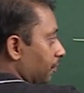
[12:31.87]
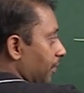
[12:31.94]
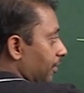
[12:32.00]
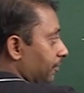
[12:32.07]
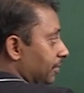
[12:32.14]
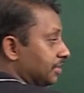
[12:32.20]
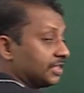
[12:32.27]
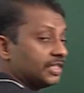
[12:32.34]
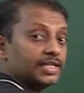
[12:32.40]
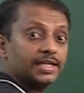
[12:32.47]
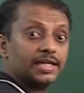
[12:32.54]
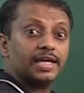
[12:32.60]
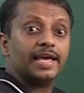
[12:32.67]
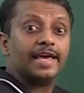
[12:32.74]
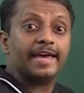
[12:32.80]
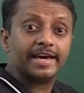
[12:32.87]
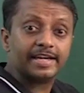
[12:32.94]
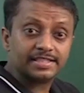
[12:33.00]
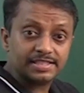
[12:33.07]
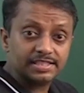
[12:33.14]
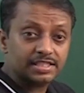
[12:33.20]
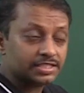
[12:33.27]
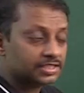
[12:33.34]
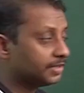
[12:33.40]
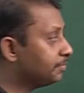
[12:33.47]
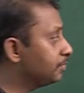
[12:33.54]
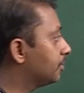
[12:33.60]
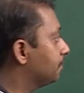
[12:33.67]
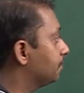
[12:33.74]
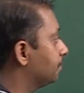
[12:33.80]
frequency,
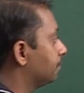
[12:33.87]
x-intercept,